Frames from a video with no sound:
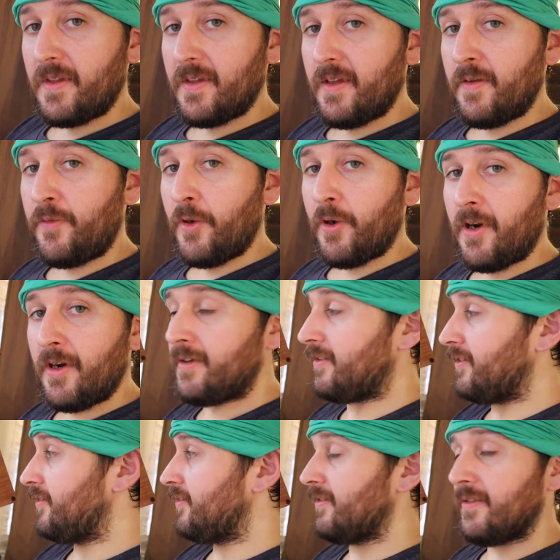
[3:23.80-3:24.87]
If you're
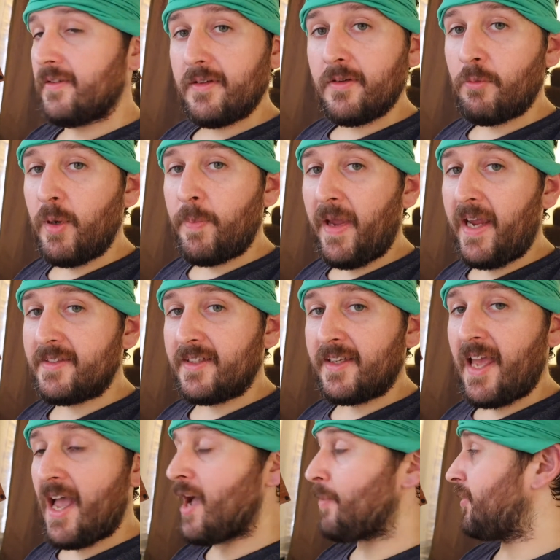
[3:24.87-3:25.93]
repainting
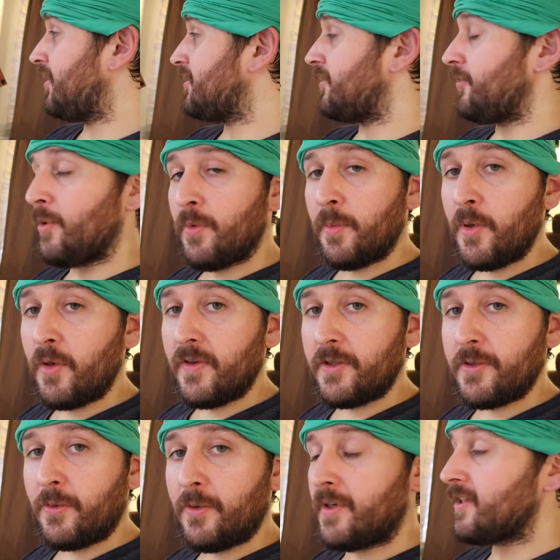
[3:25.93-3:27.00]
cabinets and you're removing
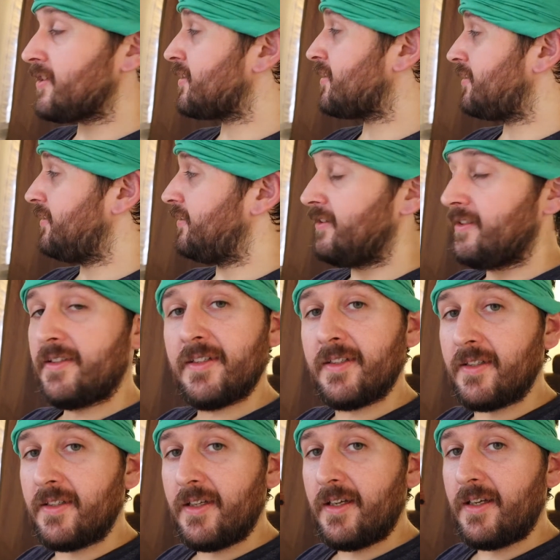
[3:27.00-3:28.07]
doors,
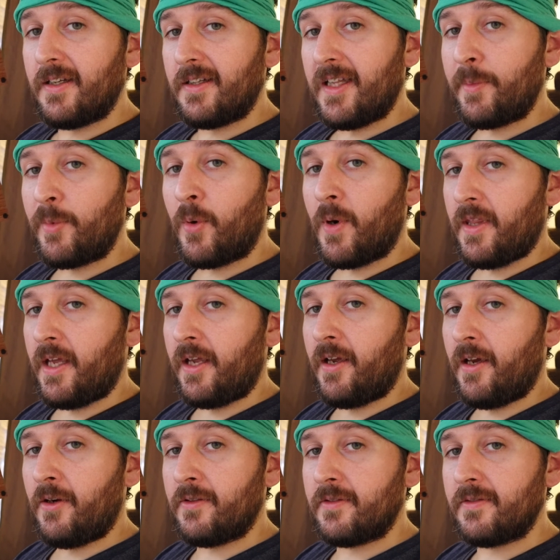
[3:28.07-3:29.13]
label where they
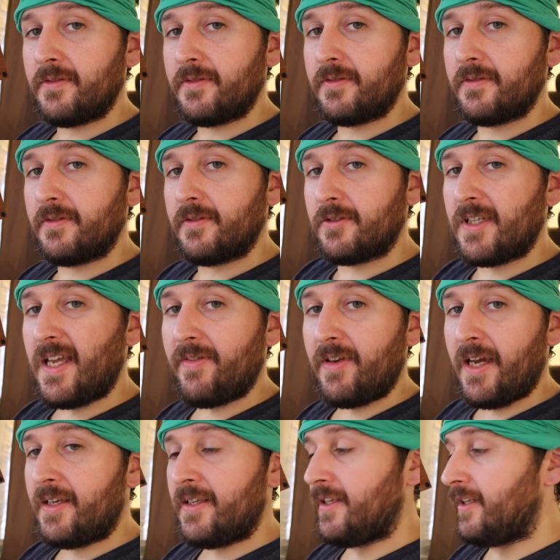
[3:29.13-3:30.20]
go, so you have an
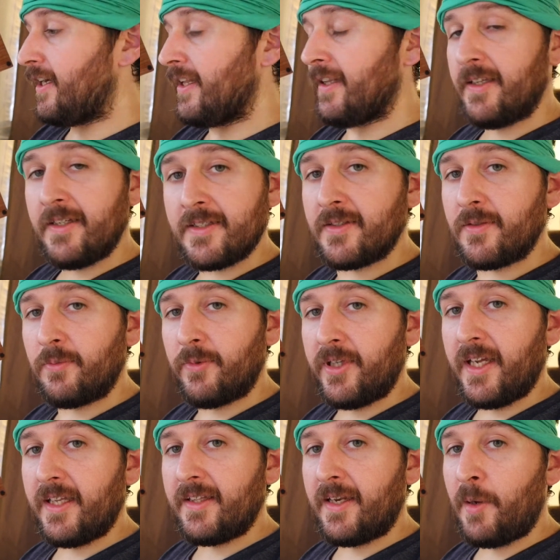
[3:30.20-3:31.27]
idea at least when you
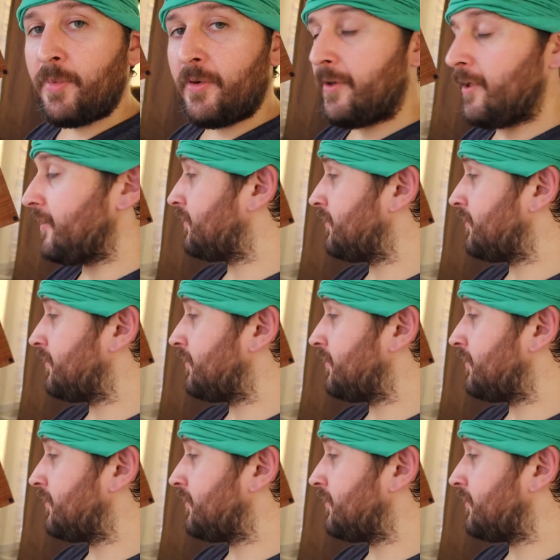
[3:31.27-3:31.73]
get to that point.